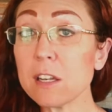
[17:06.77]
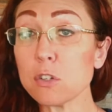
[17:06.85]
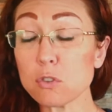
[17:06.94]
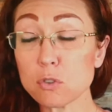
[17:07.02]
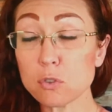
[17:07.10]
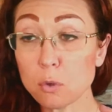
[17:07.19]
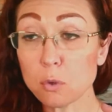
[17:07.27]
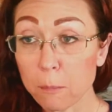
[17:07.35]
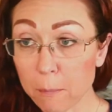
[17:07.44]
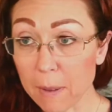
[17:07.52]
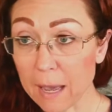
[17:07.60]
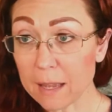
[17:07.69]

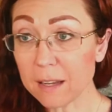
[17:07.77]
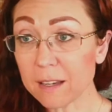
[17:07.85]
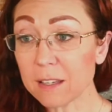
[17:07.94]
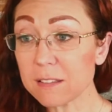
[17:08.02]
somatic